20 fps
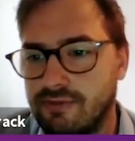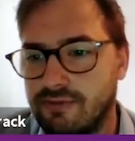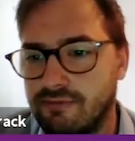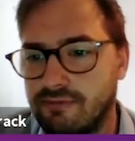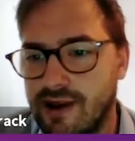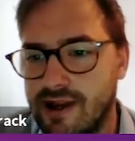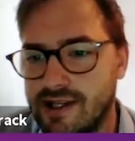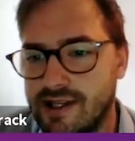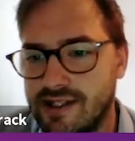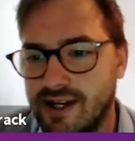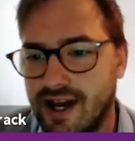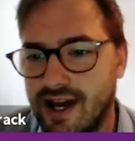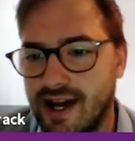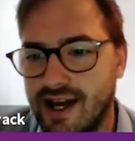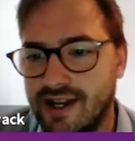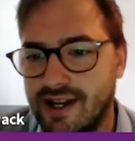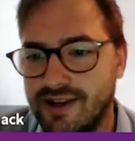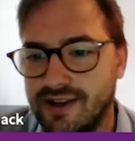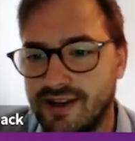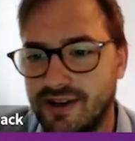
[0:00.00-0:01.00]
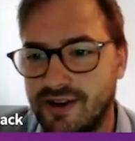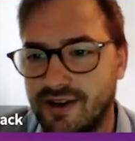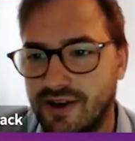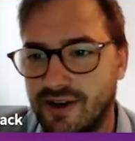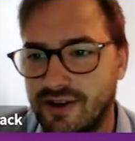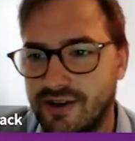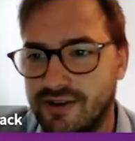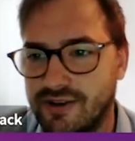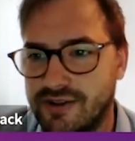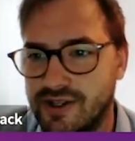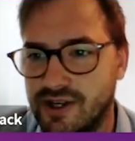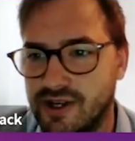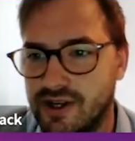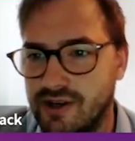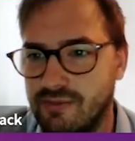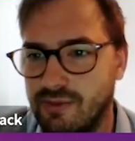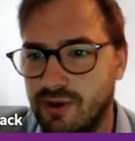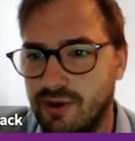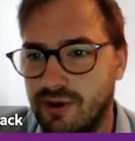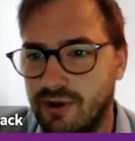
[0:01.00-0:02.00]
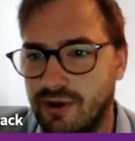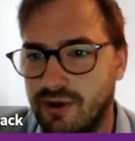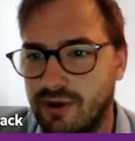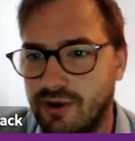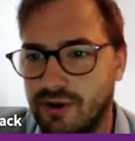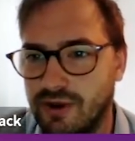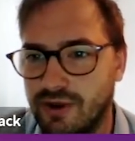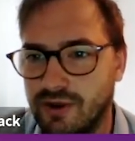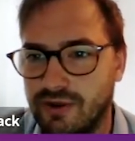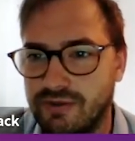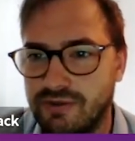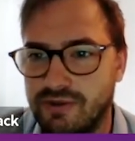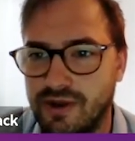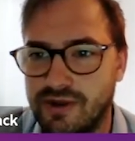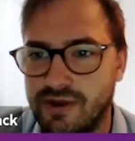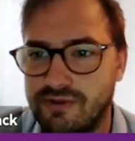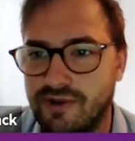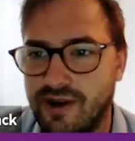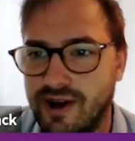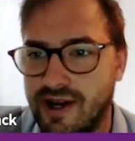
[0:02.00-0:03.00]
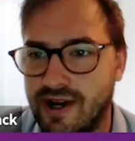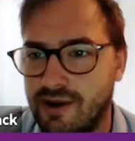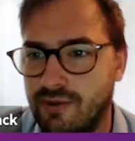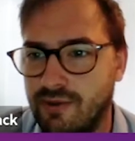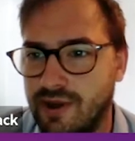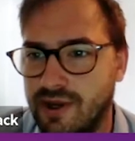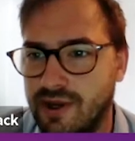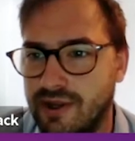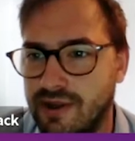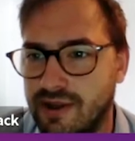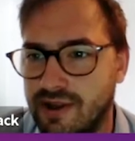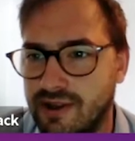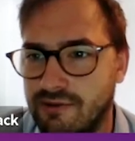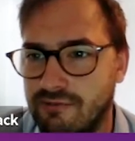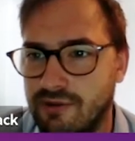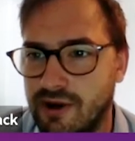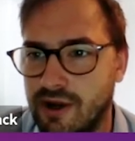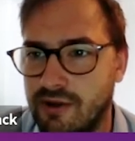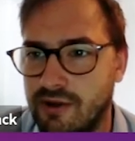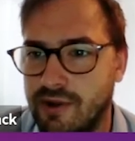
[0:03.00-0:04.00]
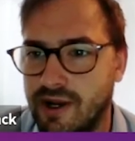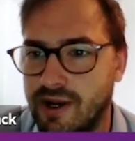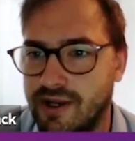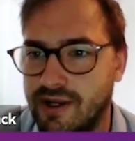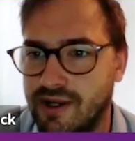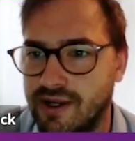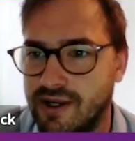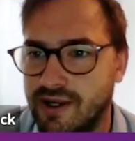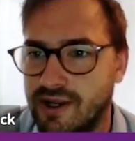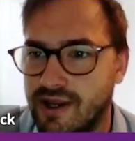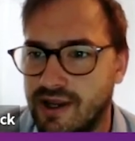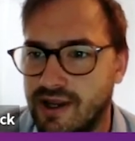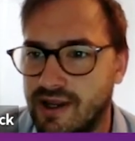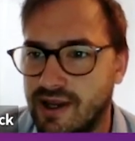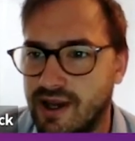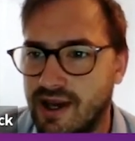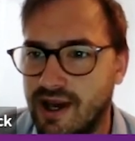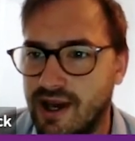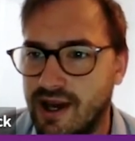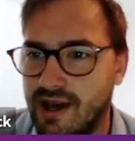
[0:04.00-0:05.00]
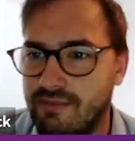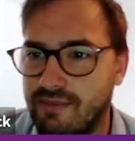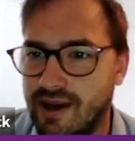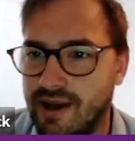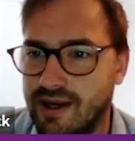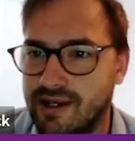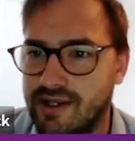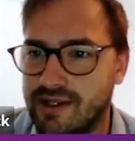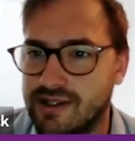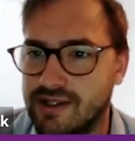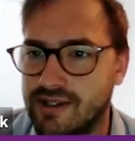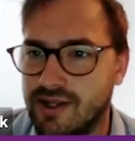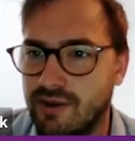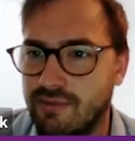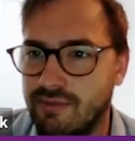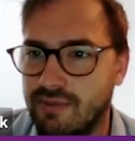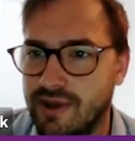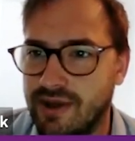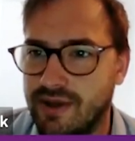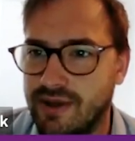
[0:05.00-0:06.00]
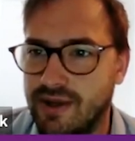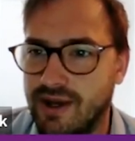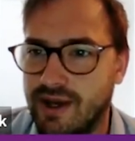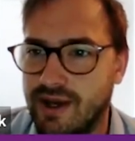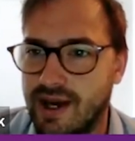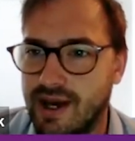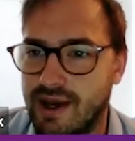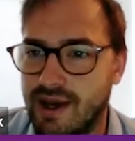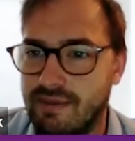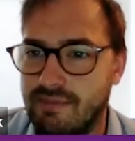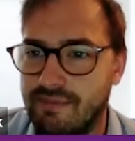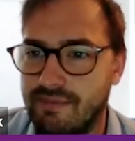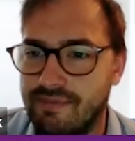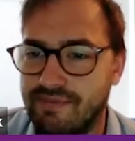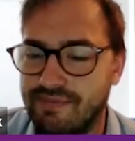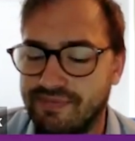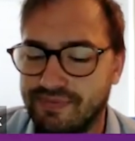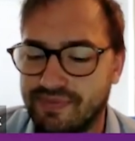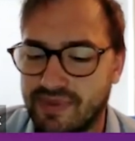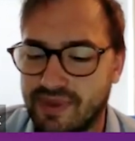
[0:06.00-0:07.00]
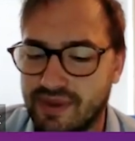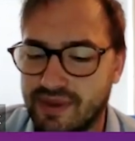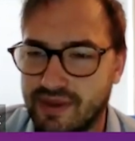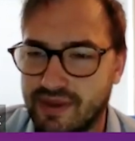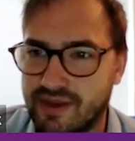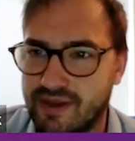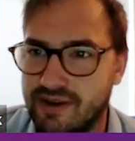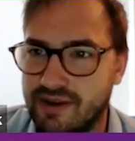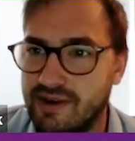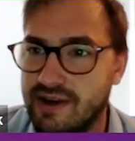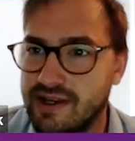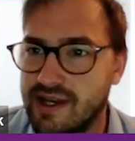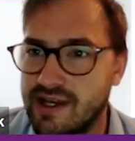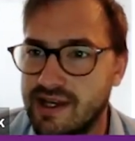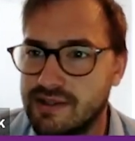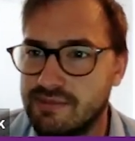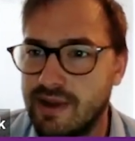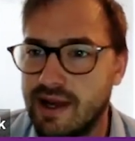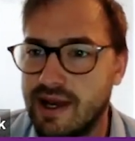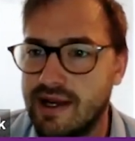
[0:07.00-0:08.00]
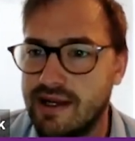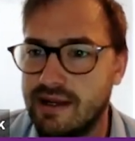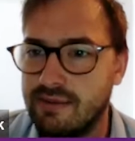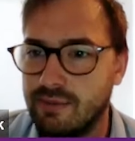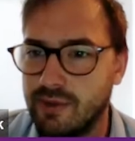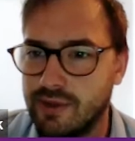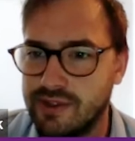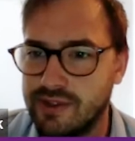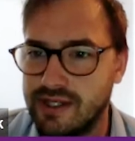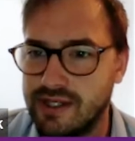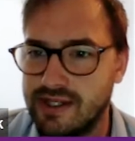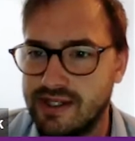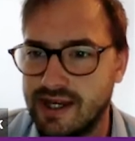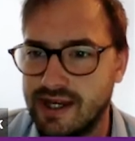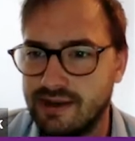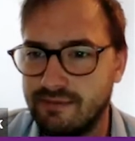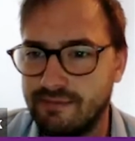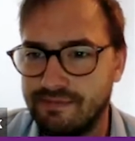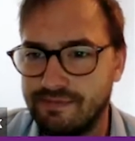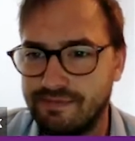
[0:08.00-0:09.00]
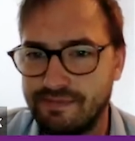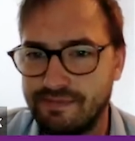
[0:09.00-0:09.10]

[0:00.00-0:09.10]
raise your hand on Zoom or notify anyone in the room, and I can stop and kind of explain in more detail.